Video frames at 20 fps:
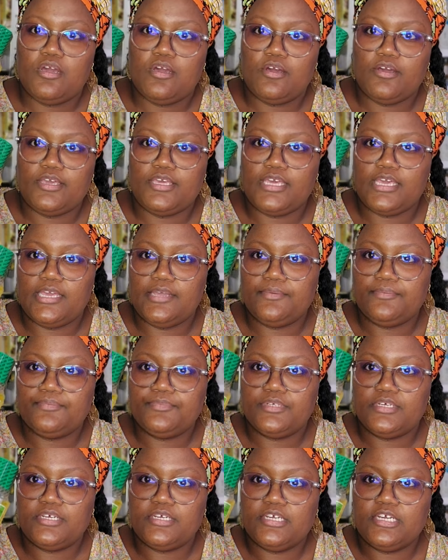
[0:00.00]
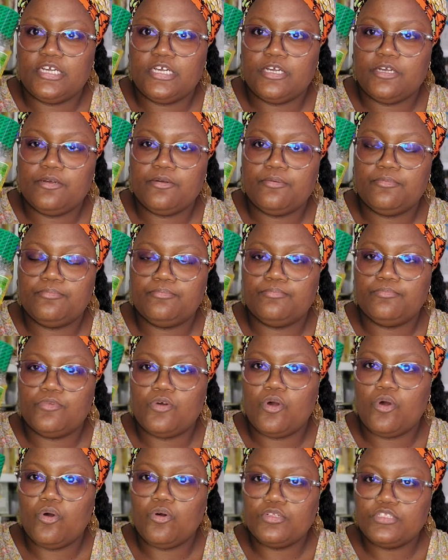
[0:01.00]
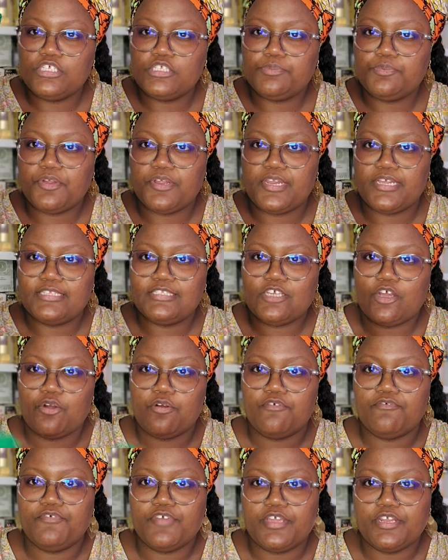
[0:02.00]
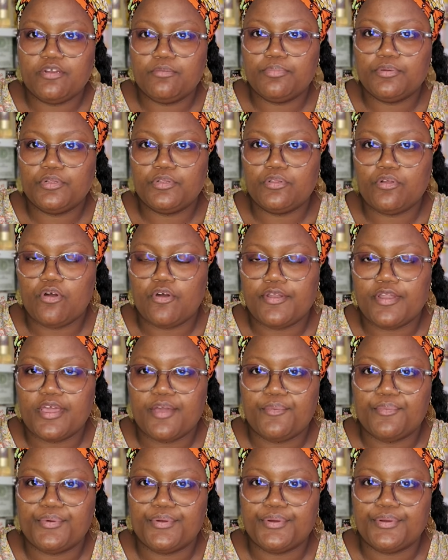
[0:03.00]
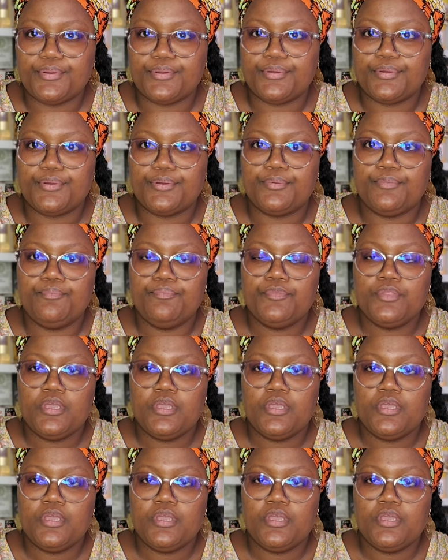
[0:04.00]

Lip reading: Okay, all these products are available on our